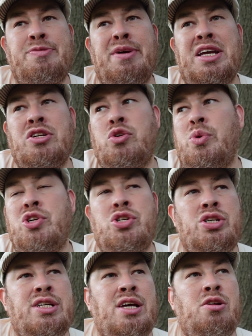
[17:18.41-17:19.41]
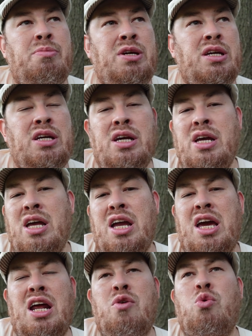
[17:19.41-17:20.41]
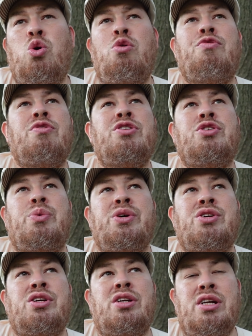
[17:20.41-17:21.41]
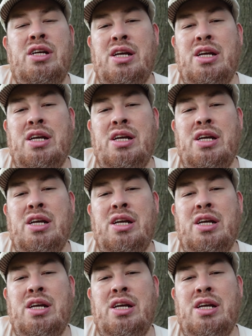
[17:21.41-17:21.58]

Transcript: does my intuition tell me? Can I roll for intuition?